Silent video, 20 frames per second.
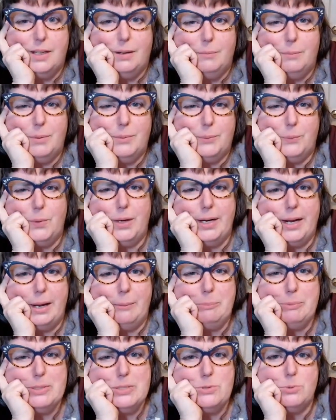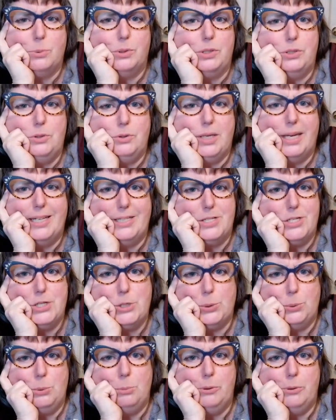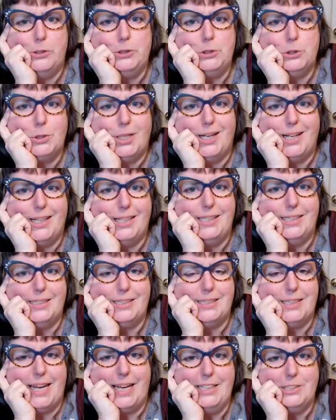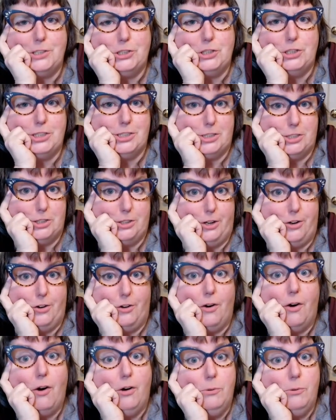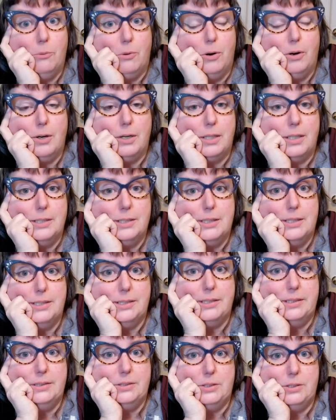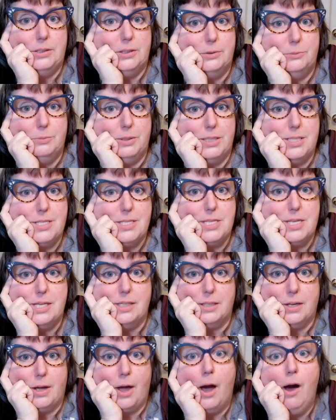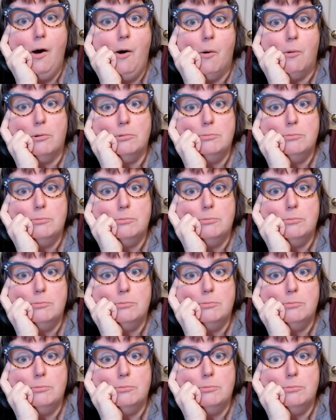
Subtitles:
But what happens when you get too emotionally attached to your artwork and you don't want to see it go?